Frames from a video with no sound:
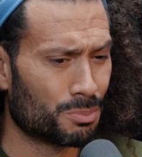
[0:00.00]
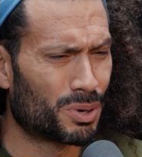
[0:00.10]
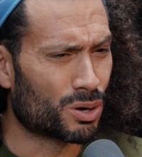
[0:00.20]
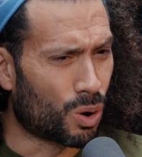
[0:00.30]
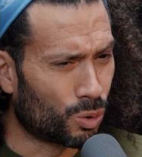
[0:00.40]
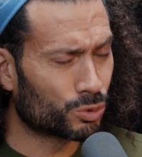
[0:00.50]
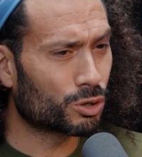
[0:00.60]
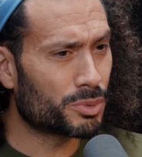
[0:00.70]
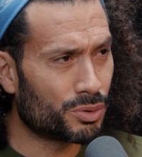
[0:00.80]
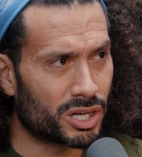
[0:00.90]
but
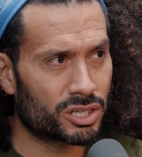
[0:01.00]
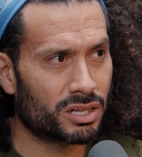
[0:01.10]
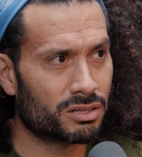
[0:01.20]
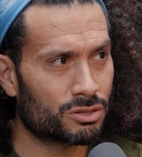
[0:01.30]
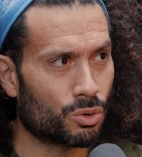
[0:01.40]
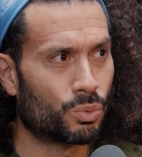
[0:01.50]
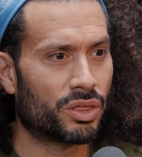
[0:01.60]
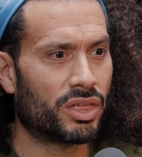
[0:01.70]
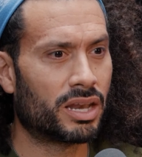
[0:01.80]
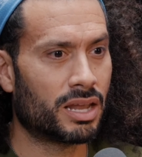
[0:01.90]
older munitions
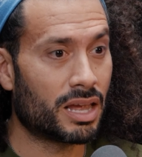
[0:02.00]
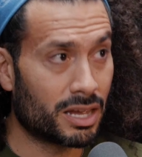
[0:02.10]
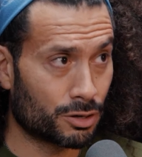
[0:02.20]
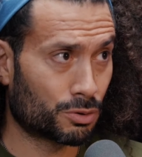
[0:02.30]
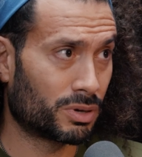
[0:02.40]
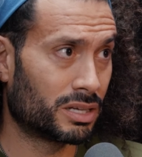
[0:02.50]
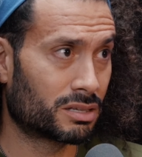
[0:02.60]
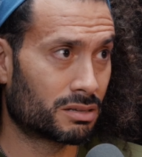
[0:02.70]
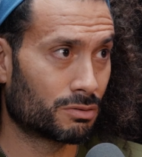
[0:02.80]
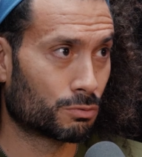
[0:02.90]
with an
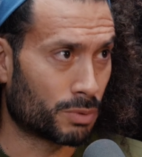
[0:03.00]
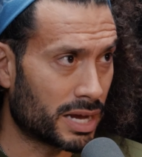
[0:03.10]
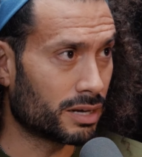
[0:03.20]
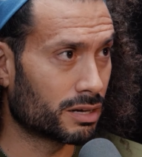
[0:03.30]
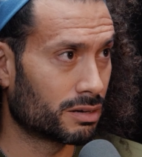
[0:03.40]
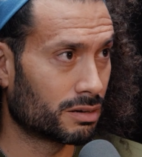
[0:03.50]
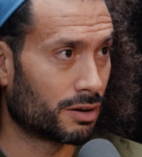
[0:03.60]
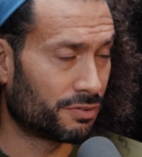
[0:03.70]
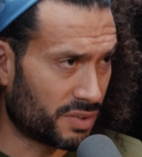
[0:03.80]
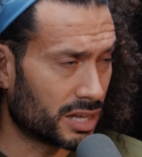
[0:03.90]
increased rate
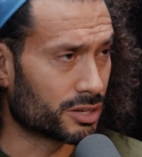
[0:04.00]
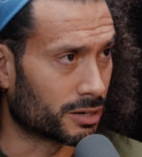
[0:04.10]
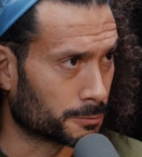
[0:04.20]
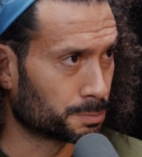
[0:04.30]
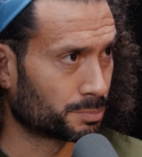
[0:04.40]
of failure.